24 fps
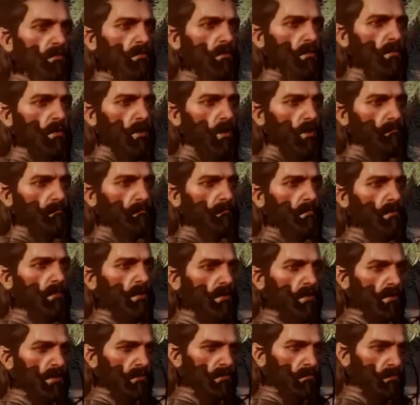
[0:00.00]
Come,
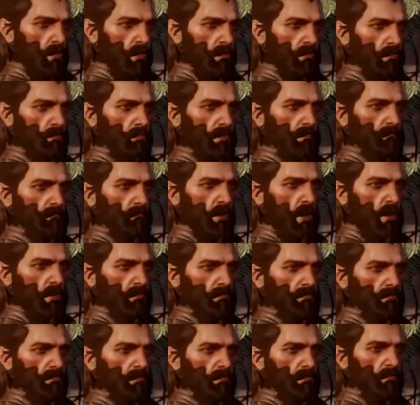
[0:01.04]
let's walk the
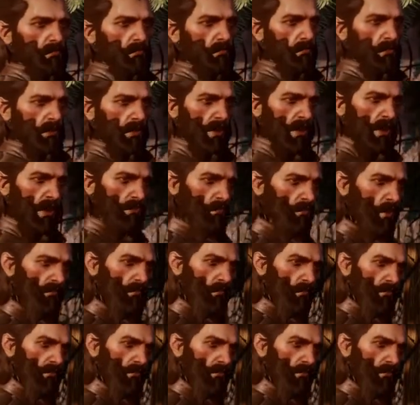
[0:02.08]
ramparts. I want to